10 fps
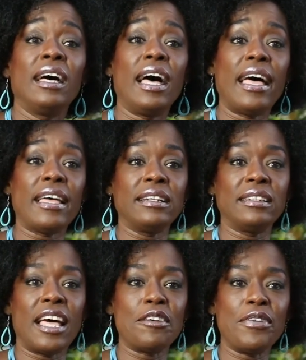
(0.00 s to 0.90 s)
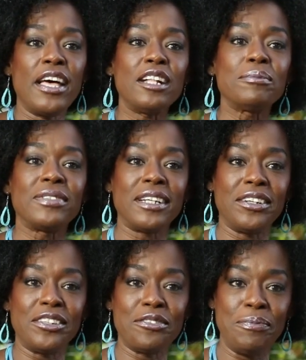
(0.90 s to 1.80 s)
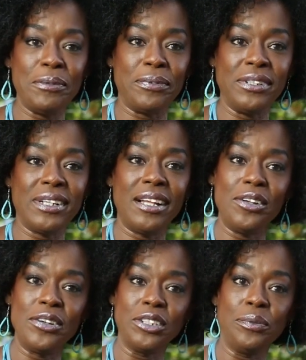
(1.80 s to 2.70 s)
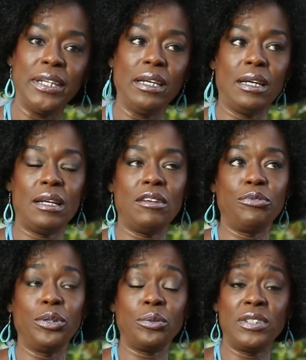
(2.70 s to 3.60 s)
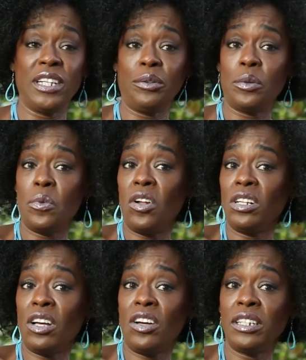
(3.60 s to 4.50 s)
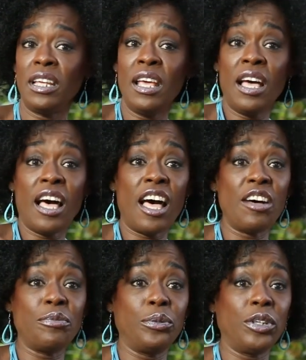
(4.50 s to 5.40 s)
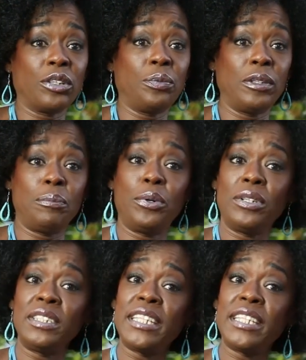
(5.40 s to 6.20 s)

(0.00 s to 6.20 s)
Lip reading: And I've helped a lot of people along the way. I've worked with Derek Walcott, I've worked with Paul